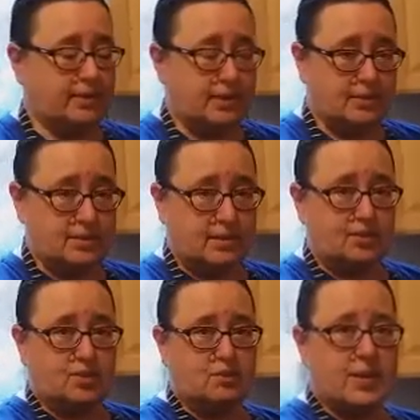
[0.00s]
These things
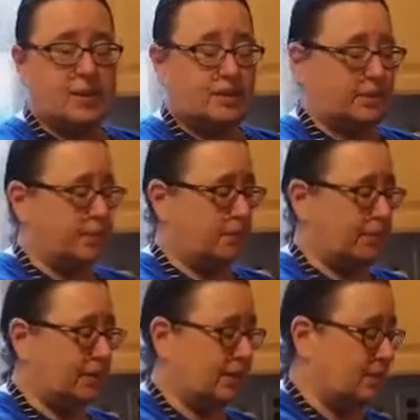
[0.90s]
just make it a little
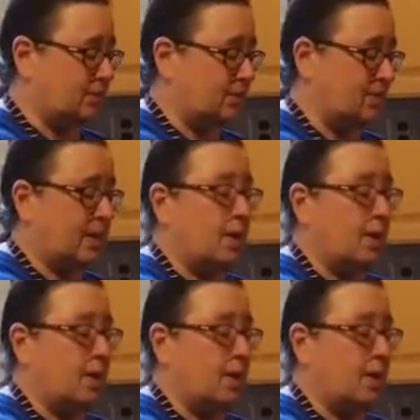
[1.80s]
bit nicer.